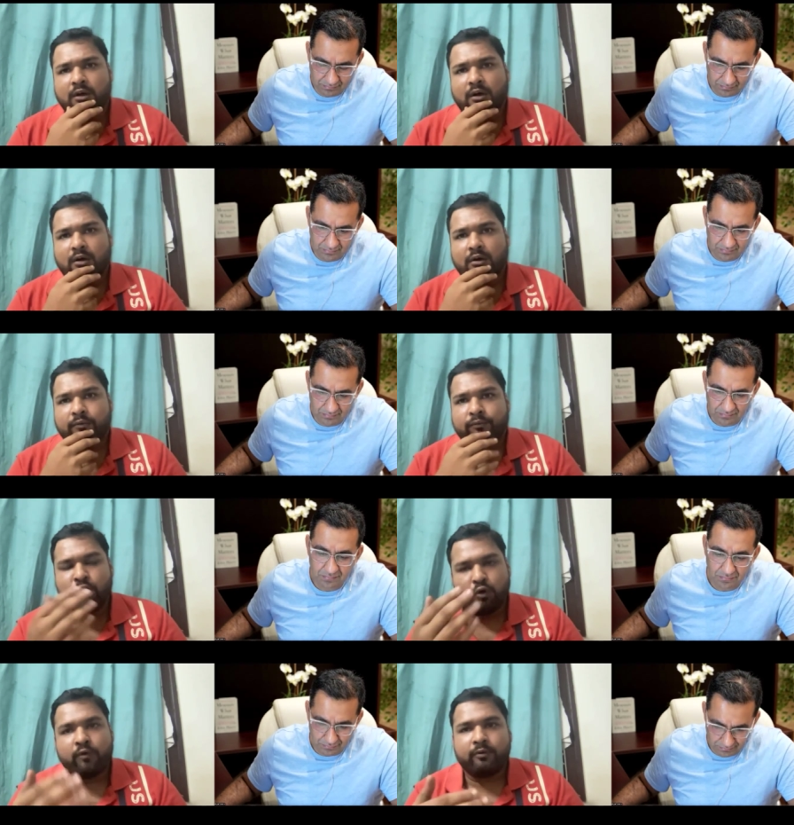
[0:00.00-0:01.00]
Speaker 1: uh,
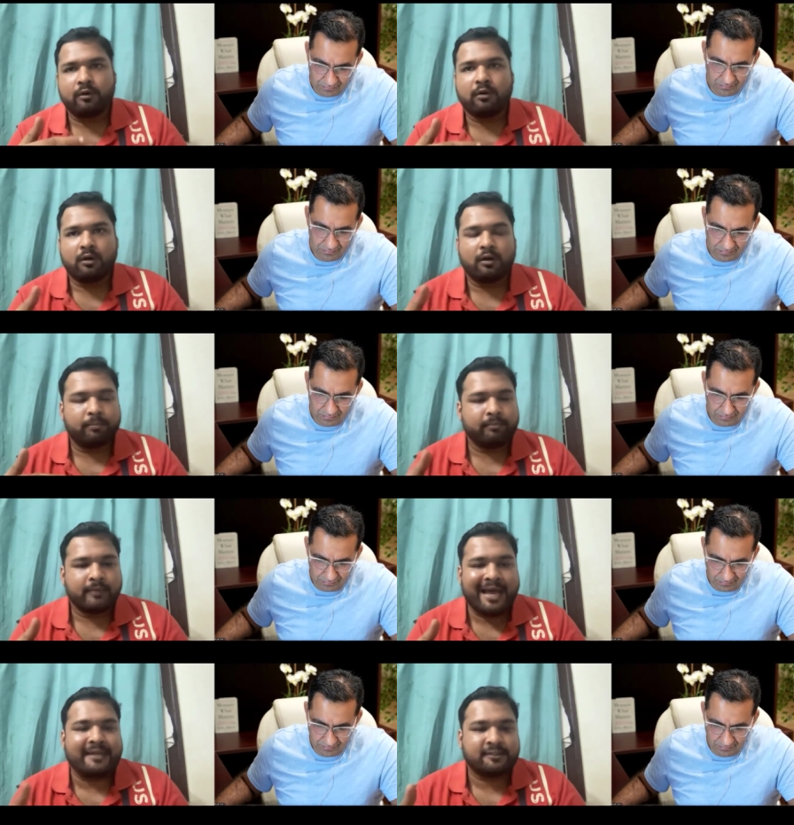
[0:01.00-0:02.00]
flow uh,
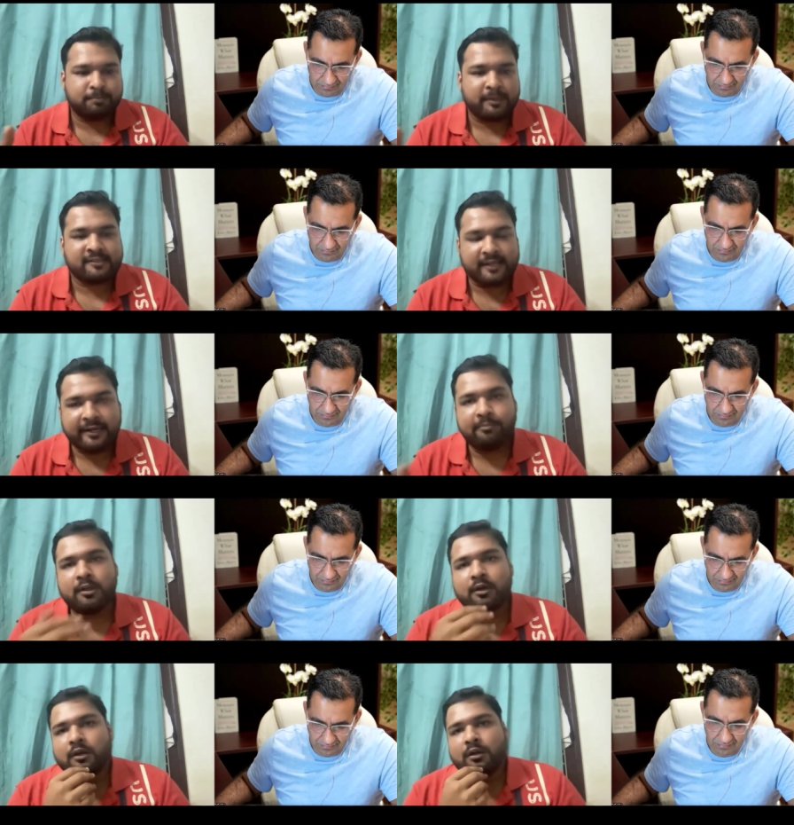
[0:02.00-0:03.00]
mm-hmm. as
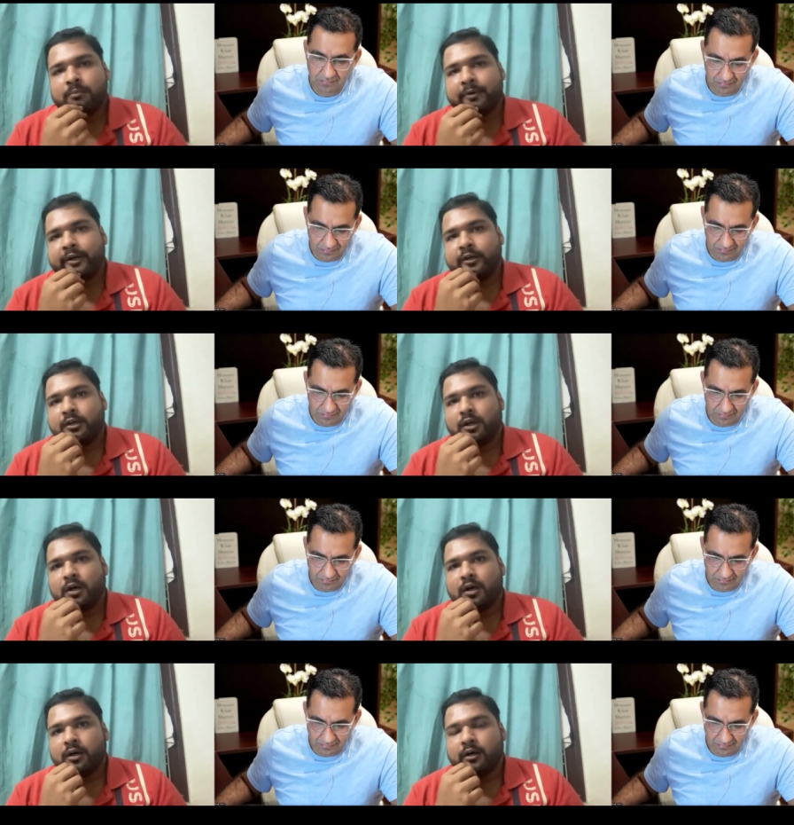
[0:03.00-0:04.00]
prescribed but
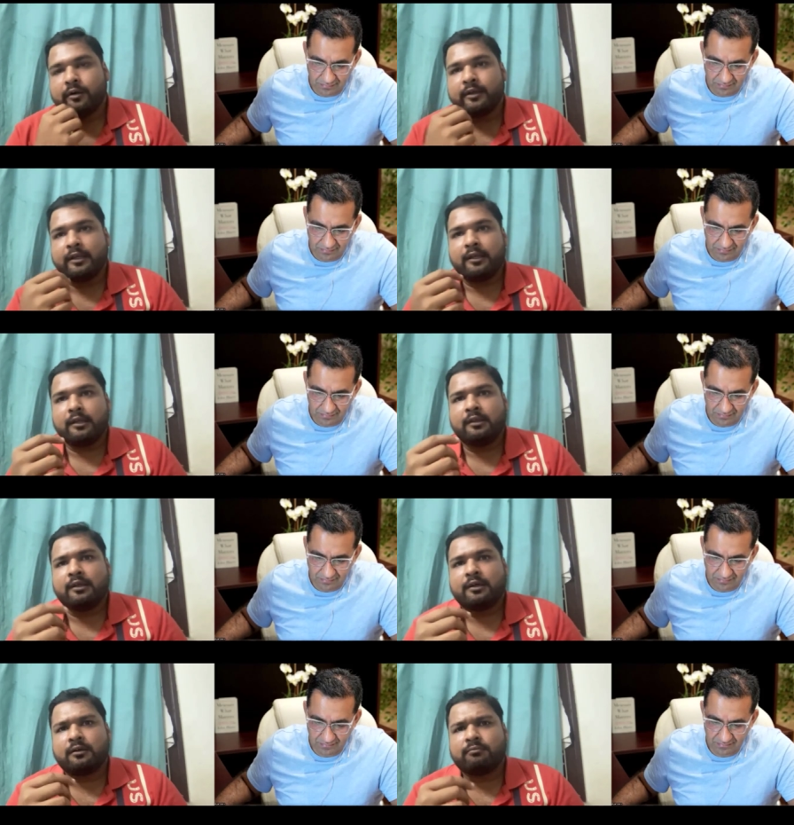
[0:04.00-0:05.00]

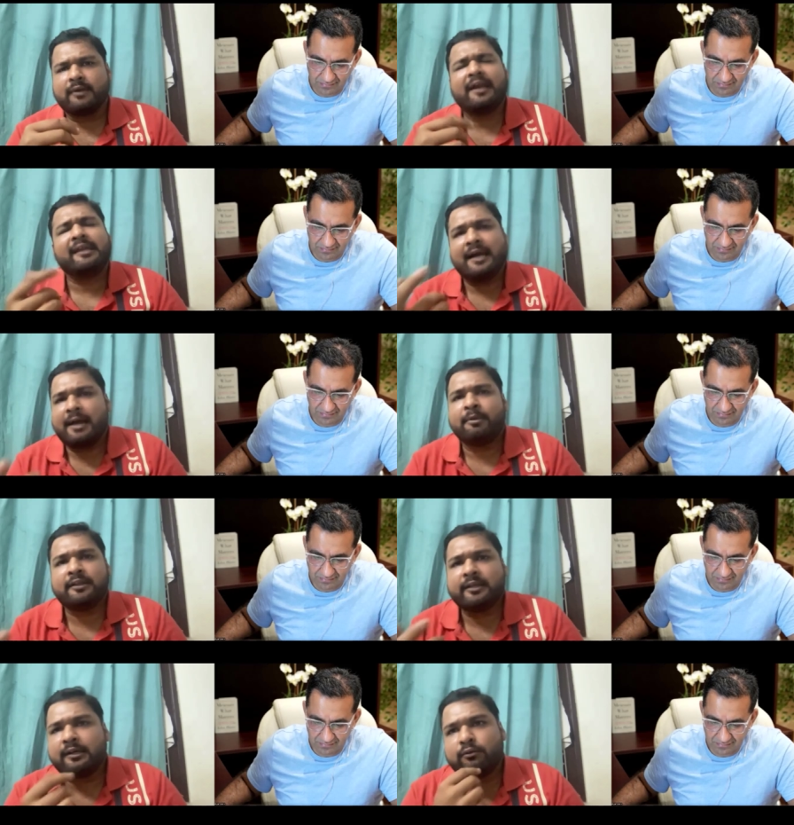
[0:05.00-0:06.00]
in the yeah i
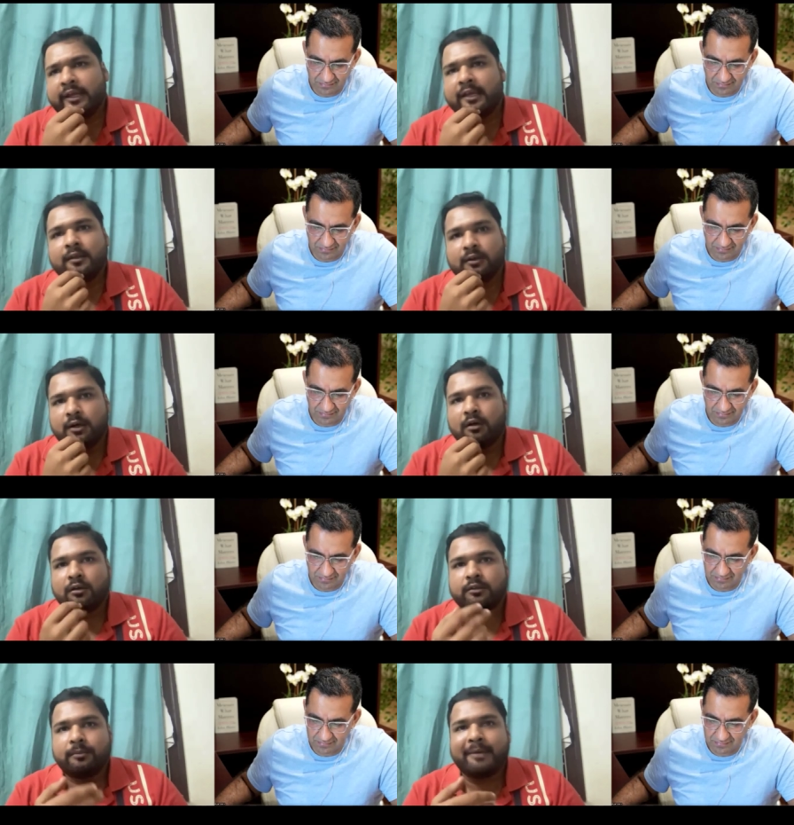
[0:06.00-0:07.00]
mean there again
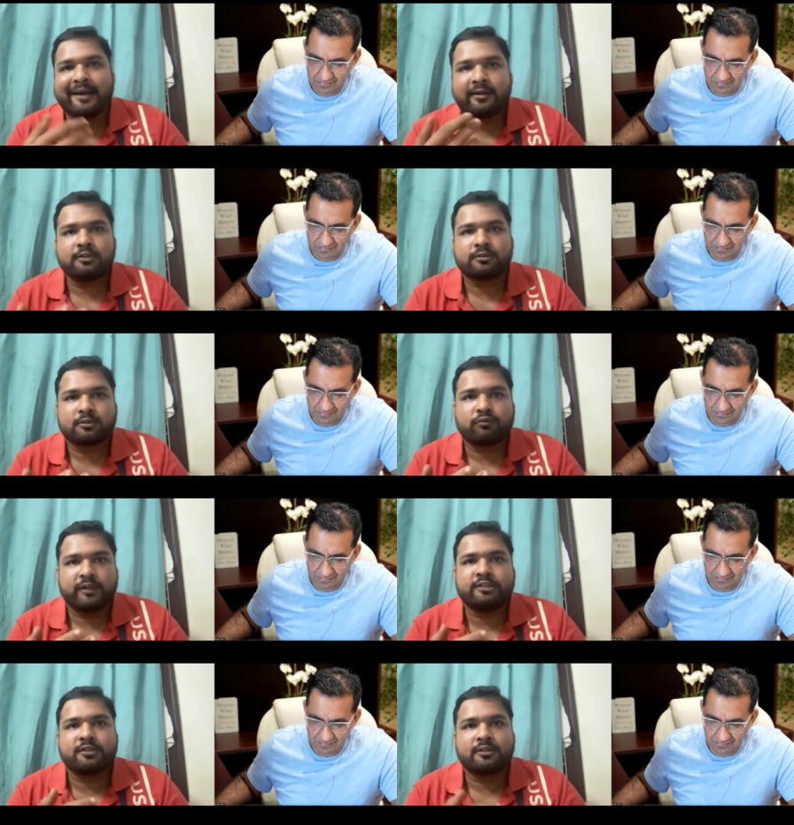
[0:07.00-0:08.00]
the practice
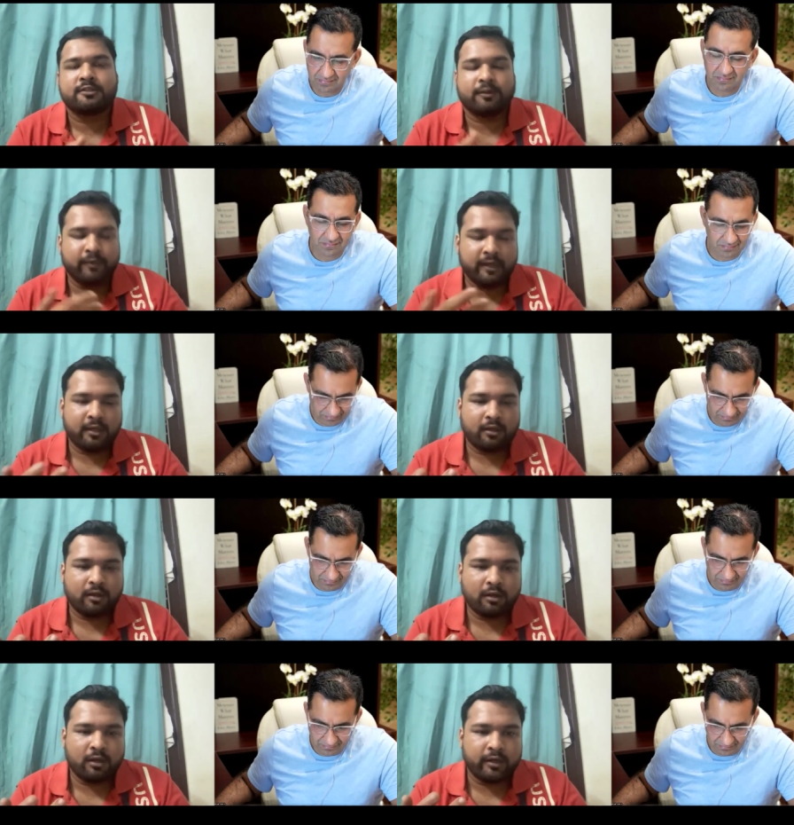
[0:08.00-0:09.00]
questions the way
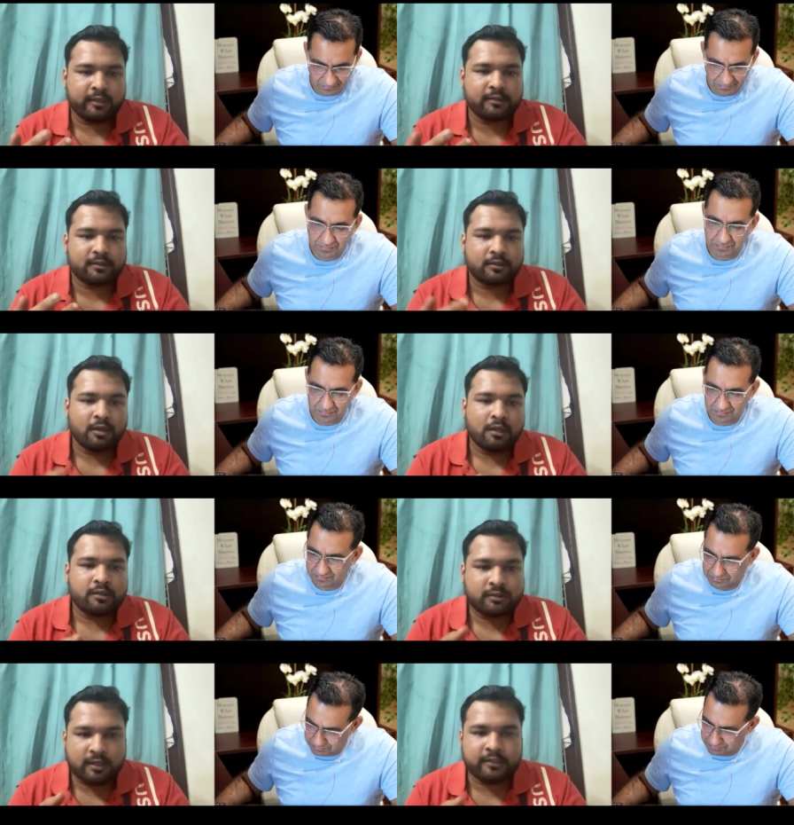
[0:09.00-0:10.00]
it is
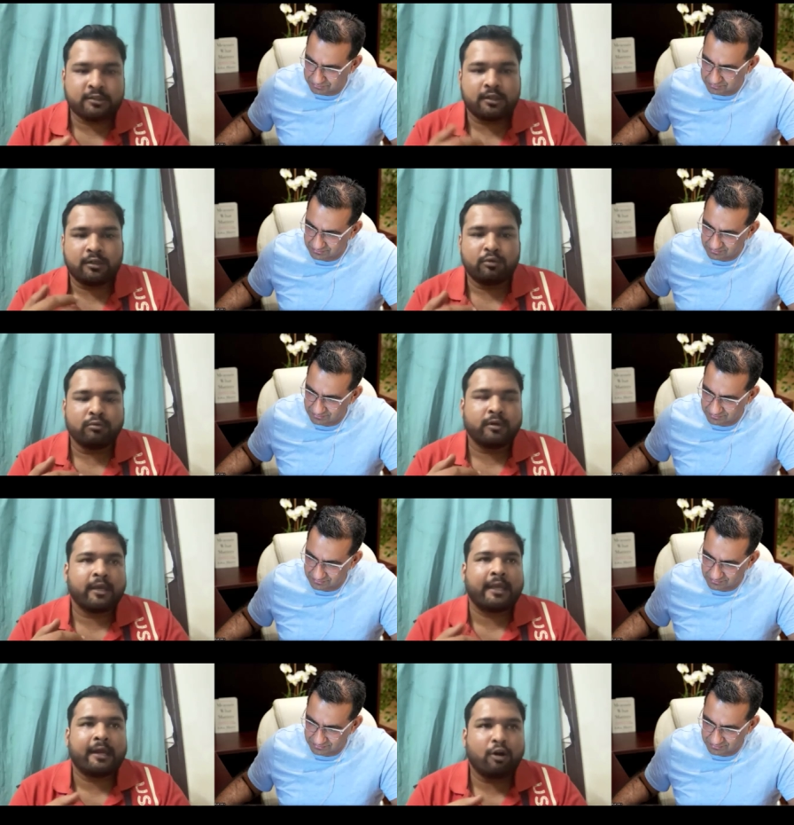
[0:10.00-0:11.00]
structured you
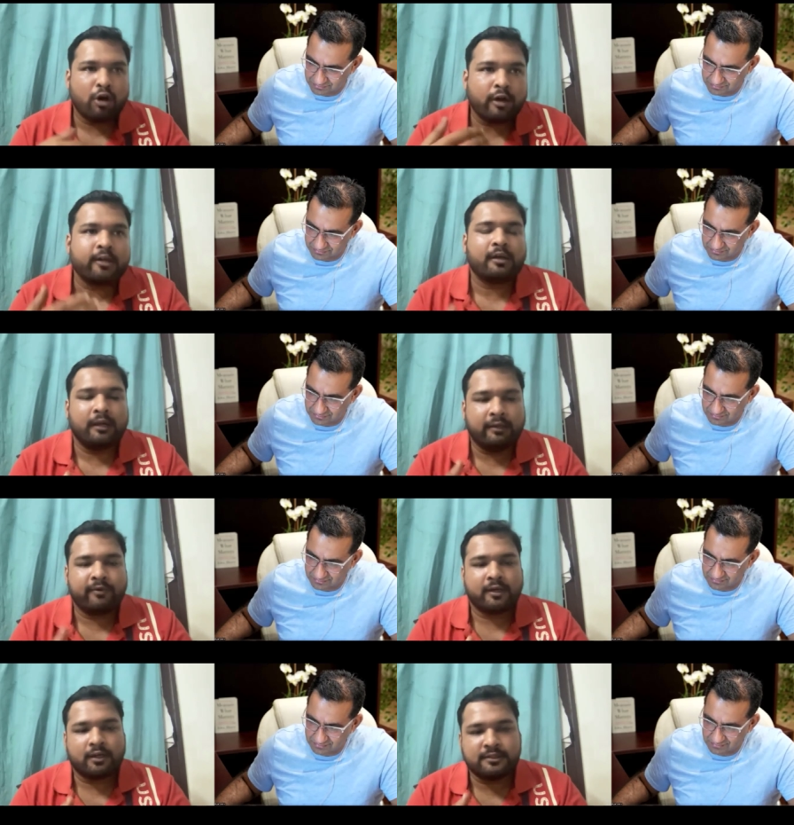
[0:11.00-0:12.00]
cannot
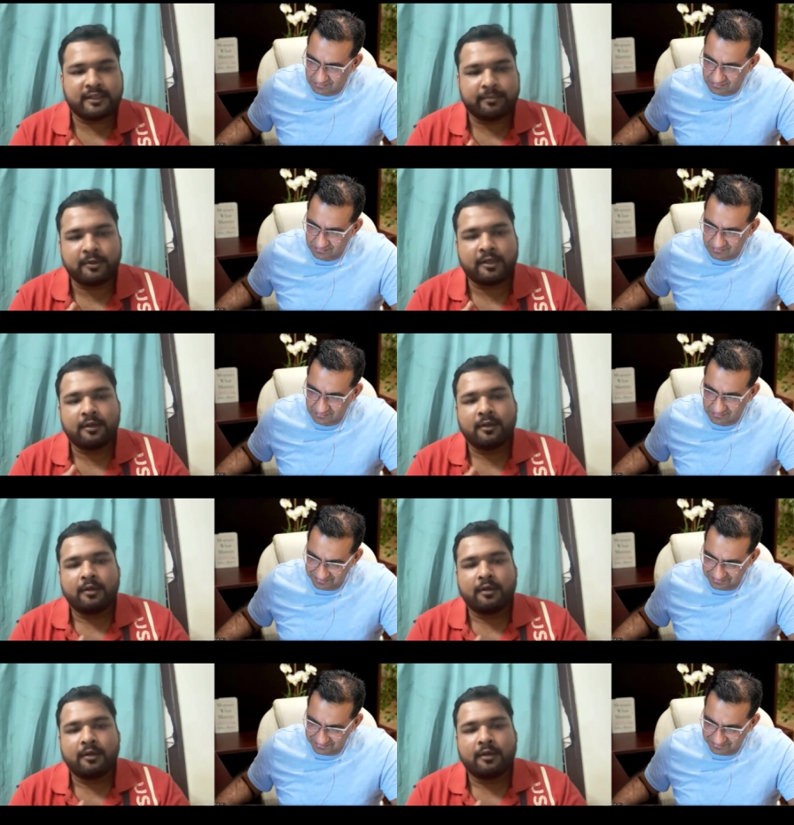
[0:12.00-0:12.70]
leave a concept